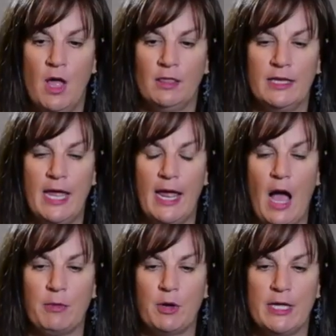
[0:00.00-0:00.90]
Lynette,
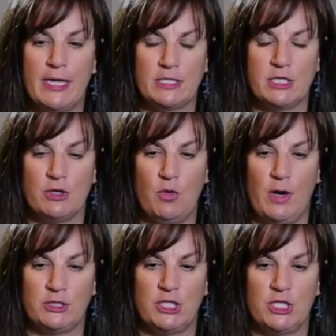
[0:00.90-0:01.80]
I'm going to get to your
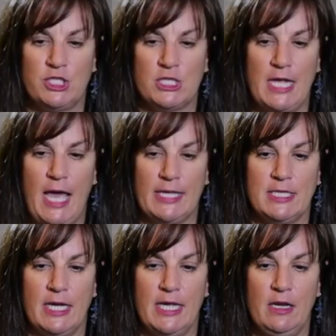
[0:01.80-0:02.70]
question. Just hang
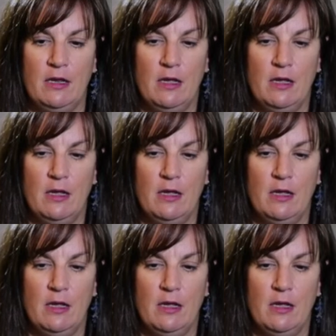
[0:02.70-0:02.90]
tight.